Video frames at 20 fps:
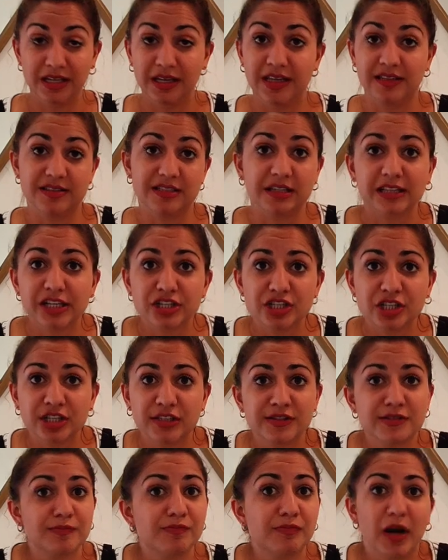It's
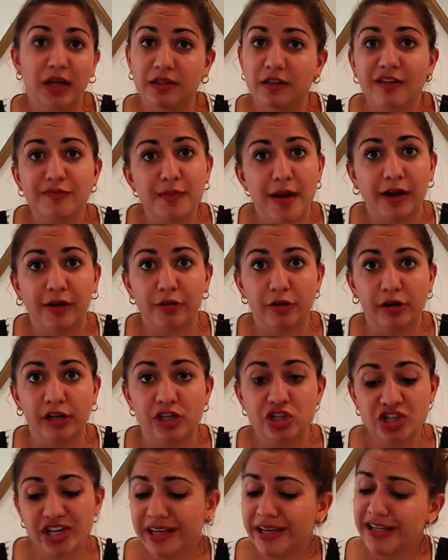delicious, I love macaroni
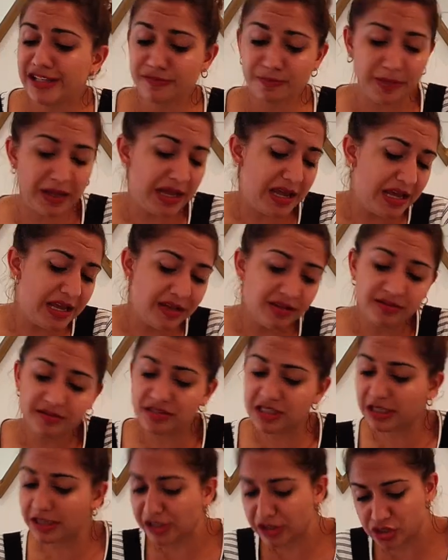cheese, peas,
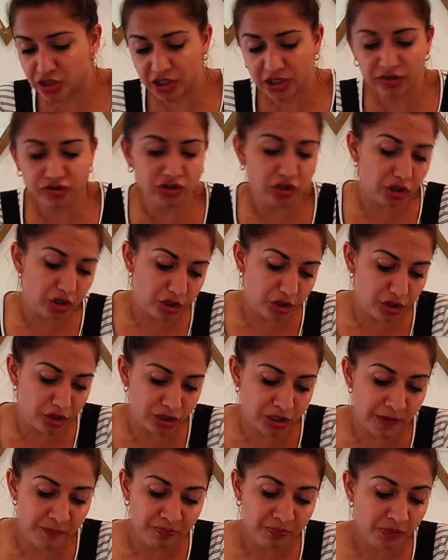delicious,
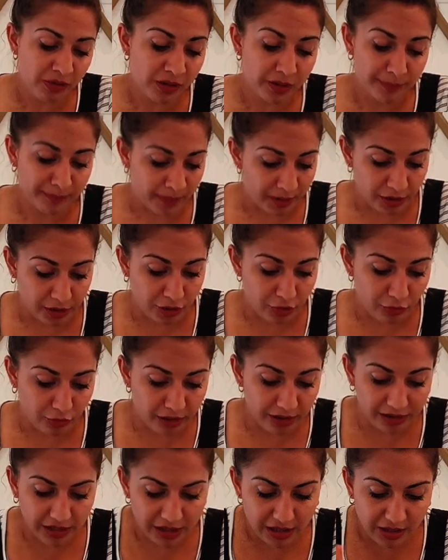good, but you
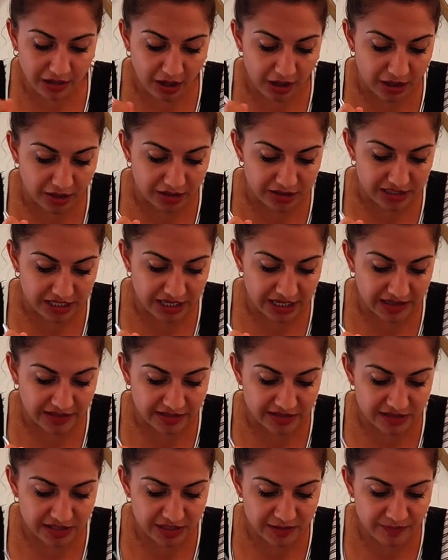really can't
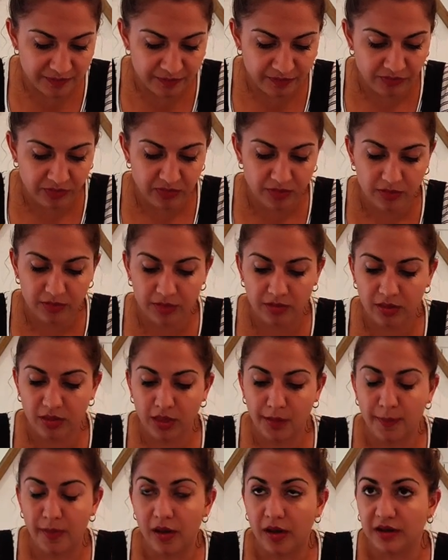taste
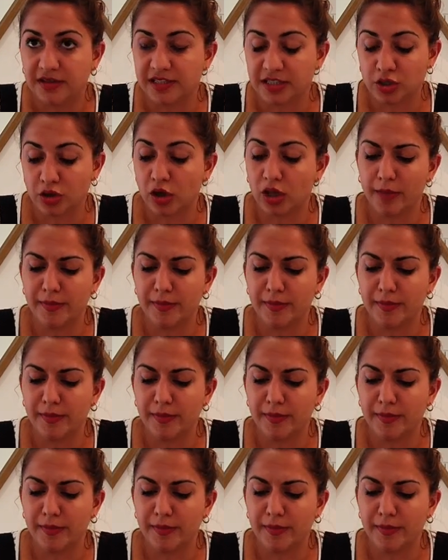the bugs at all.